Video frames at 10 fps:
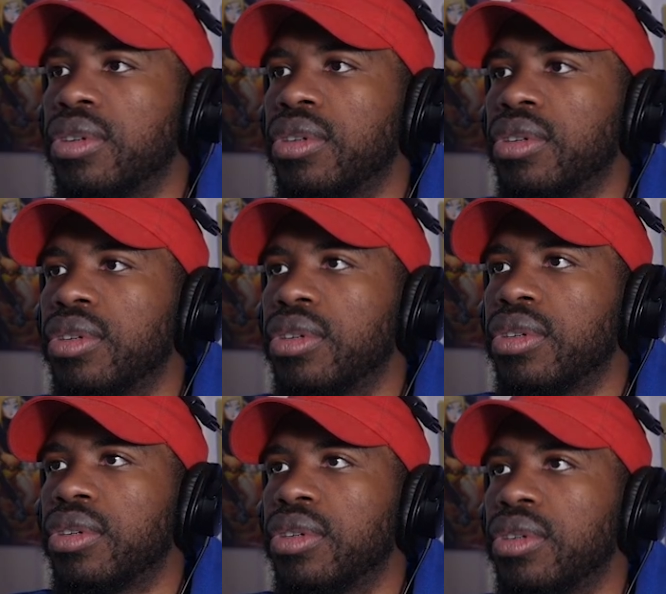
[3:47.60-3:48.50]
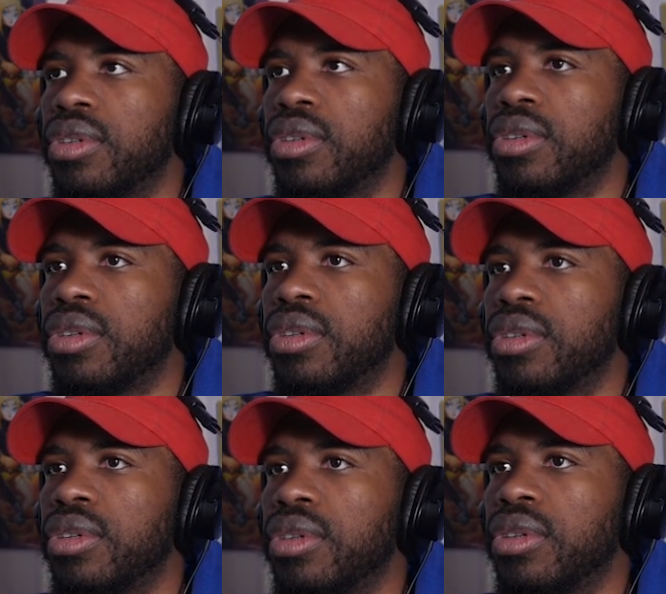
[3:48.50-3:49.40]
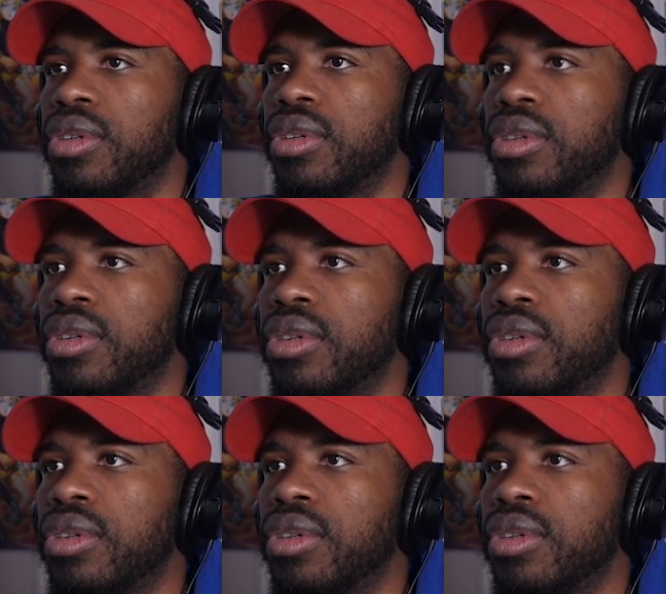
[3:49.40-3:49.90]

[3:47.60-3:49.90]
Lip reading: (silence)